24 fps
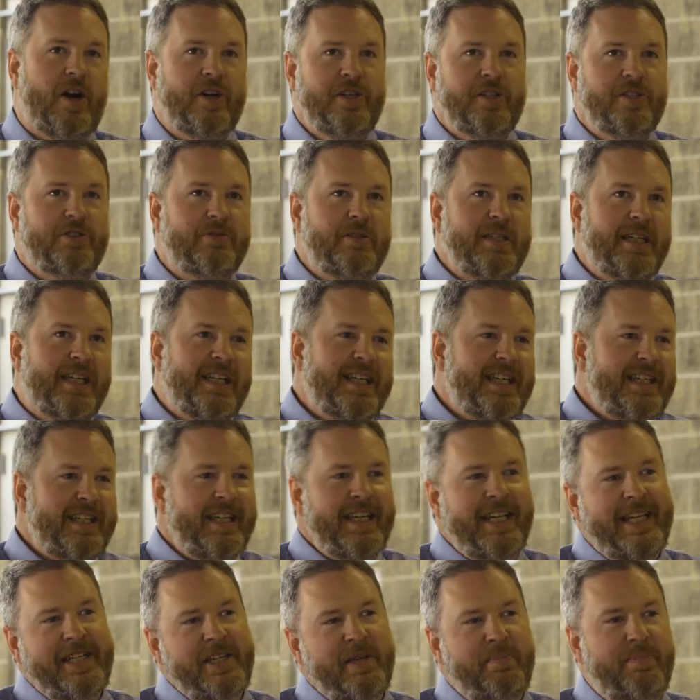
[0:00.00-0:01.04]
Are you drinking it
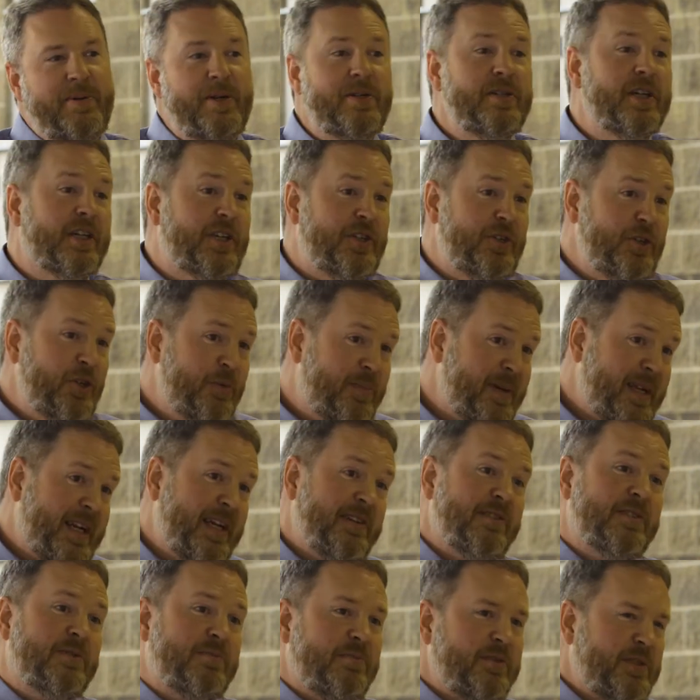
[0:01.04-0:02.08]
neat? You putting a cube in
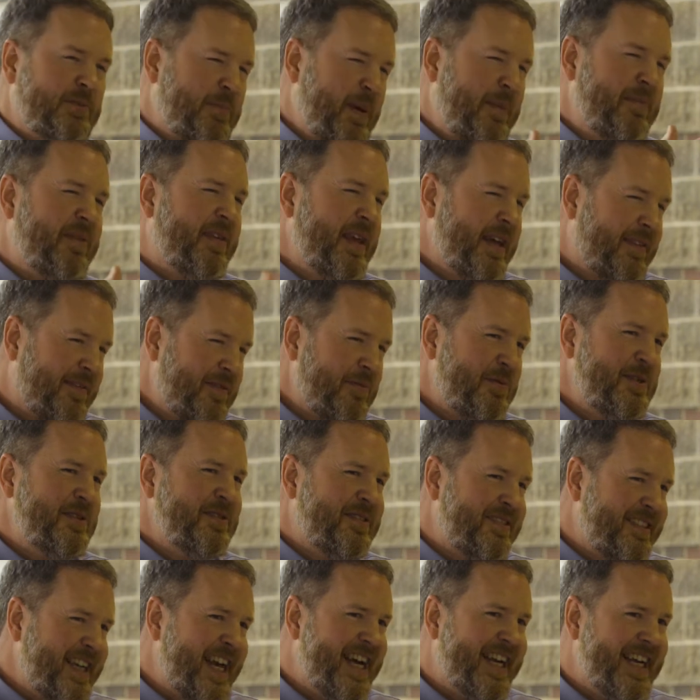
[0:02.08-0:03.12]
it, which made me think of it when
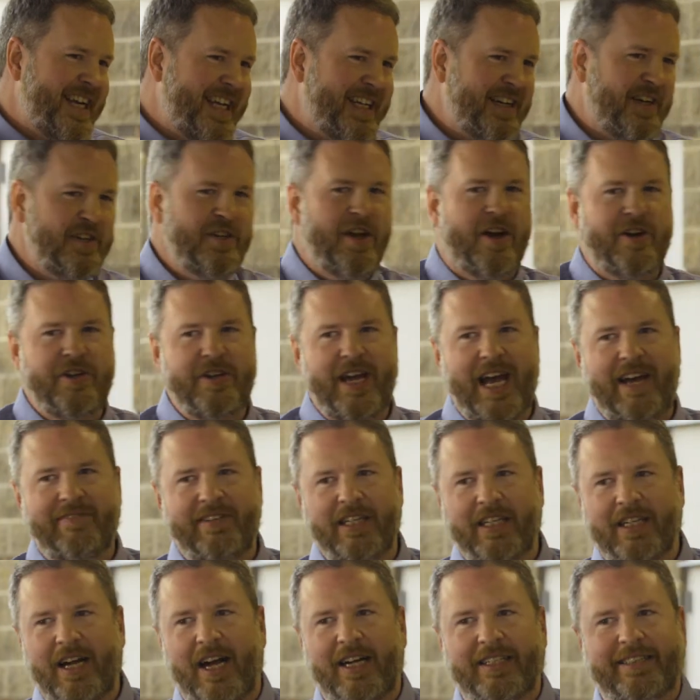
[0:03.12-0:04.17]
you said it. Are you
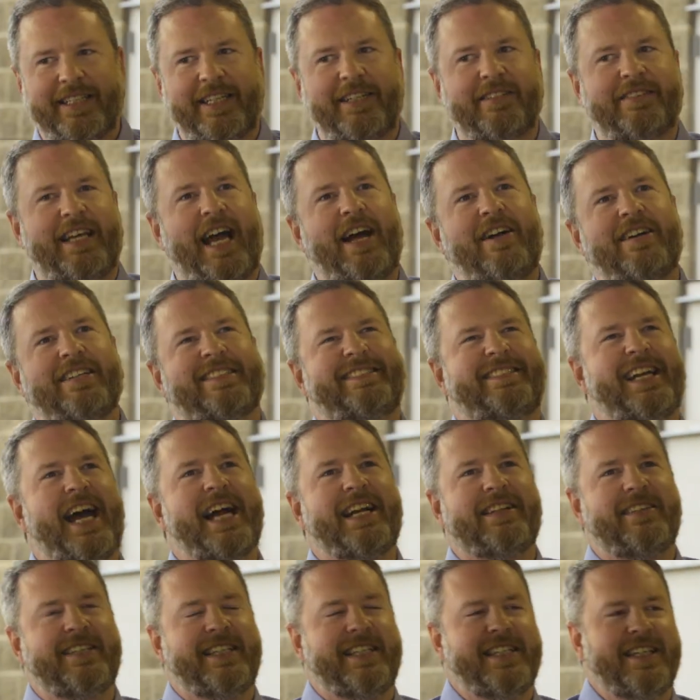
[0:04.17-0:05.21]
having cocktails? How
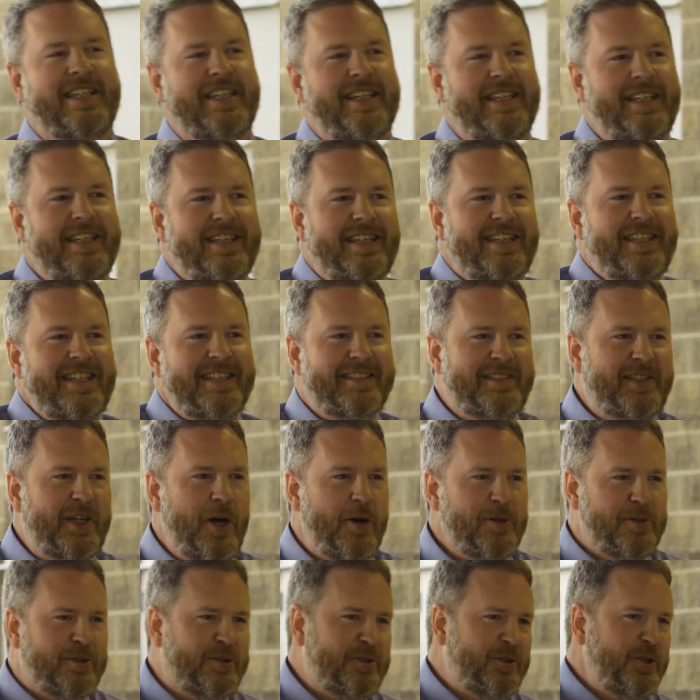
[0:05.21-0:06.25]
exactly is
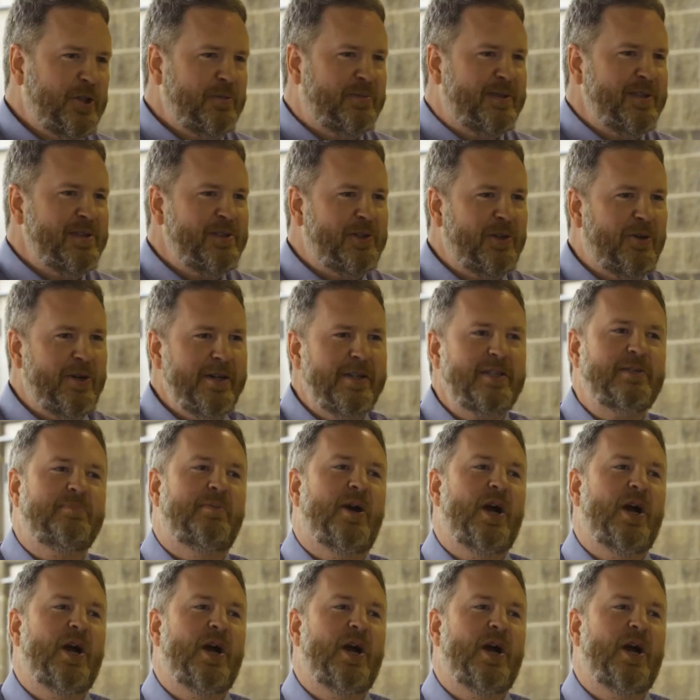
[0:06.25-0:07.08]
Coach Stoops enjoying his